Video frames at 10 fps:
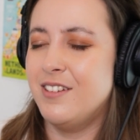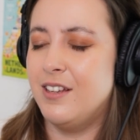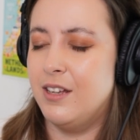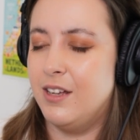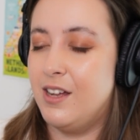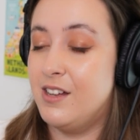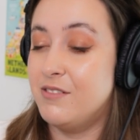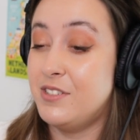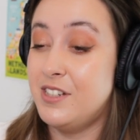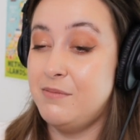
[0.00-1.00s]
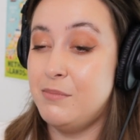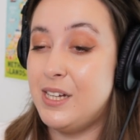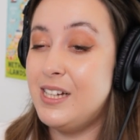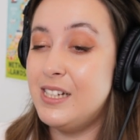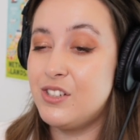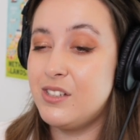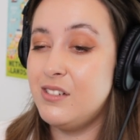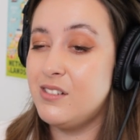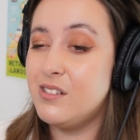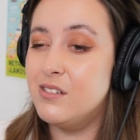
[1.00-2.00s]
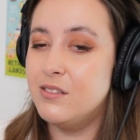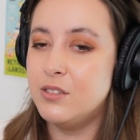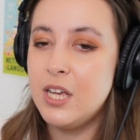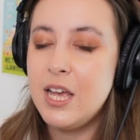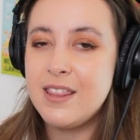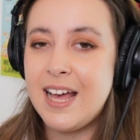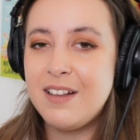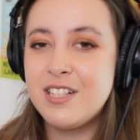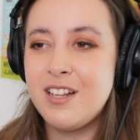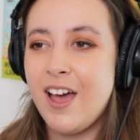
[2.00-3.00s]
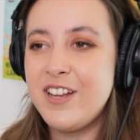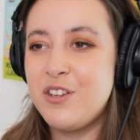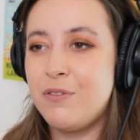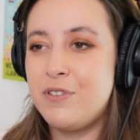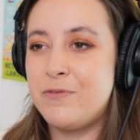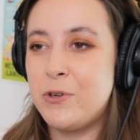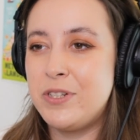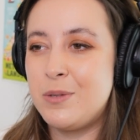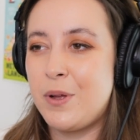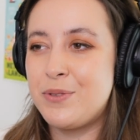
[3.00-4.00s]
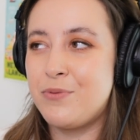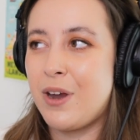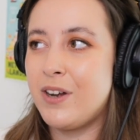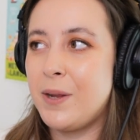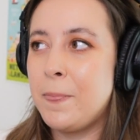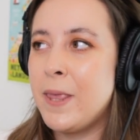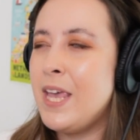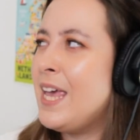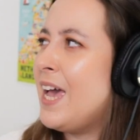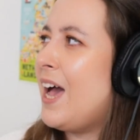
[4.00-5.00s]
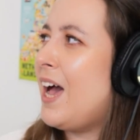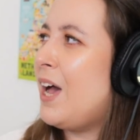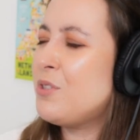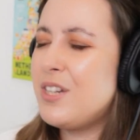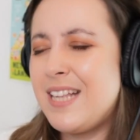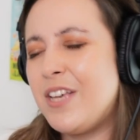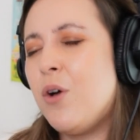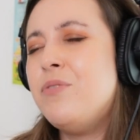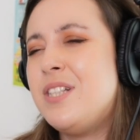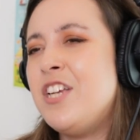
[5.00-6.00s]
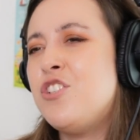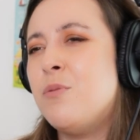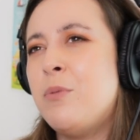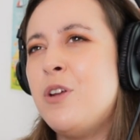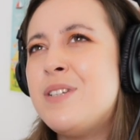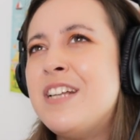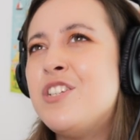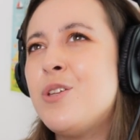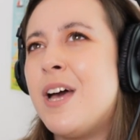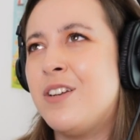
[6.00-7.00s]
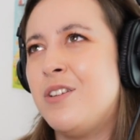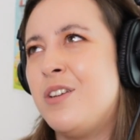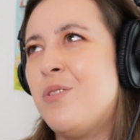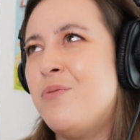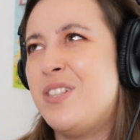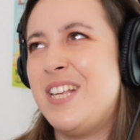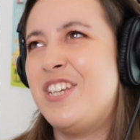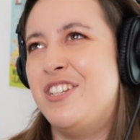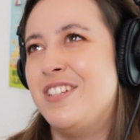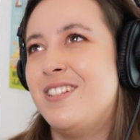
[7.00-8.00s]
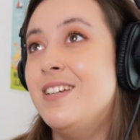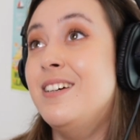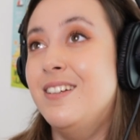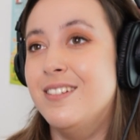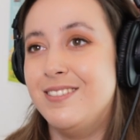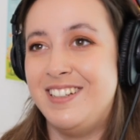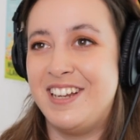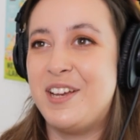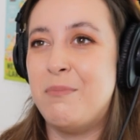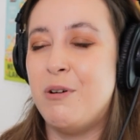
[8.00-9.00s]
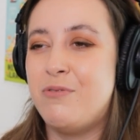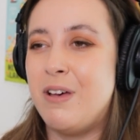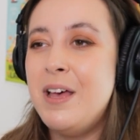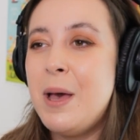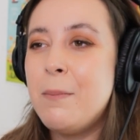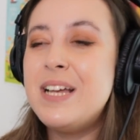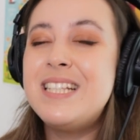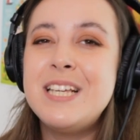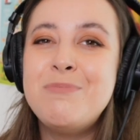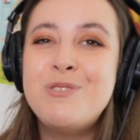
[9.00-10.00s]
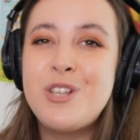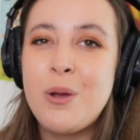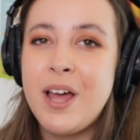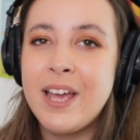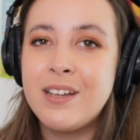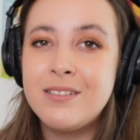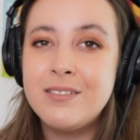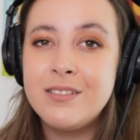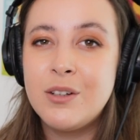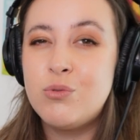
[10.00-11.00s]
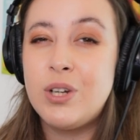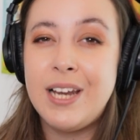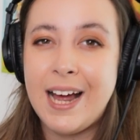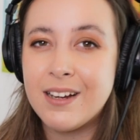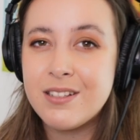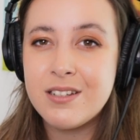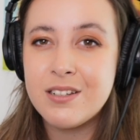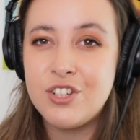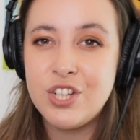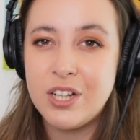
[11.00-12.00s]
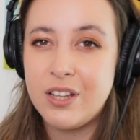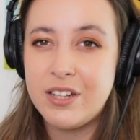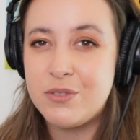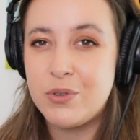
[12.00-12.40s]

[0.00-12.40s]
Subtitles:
I've done my sentence. That slide off of his voice as well is very. I was going to say conversational, but we don't tend to do that in conversations. Like, come off of it. But it seems so, like, relaxed and chill when his